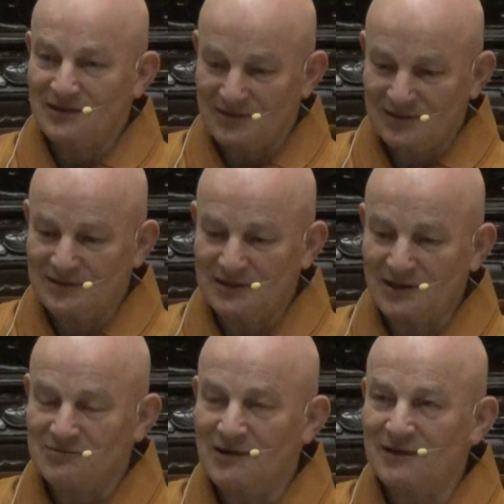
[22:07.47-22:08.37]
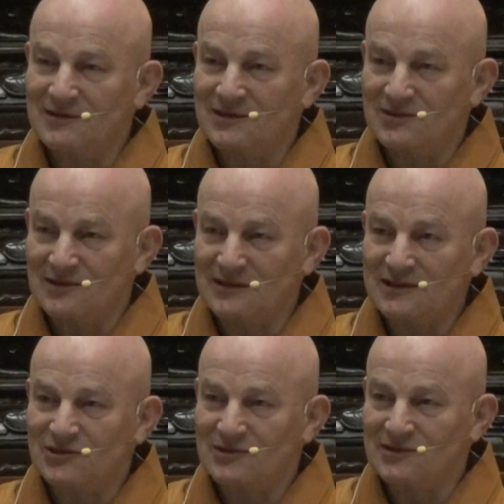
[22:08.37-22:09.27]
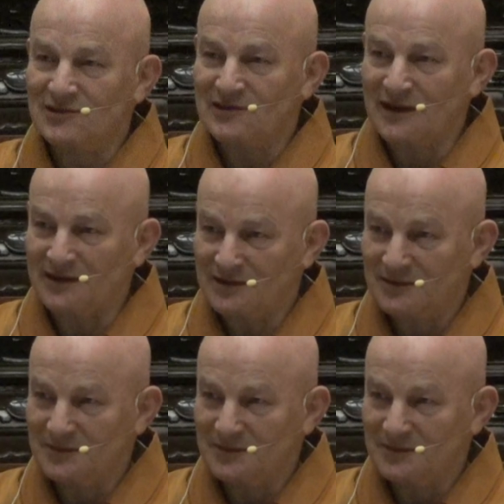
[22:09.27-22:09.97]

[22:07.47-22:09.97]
that the nirvana is a natural state.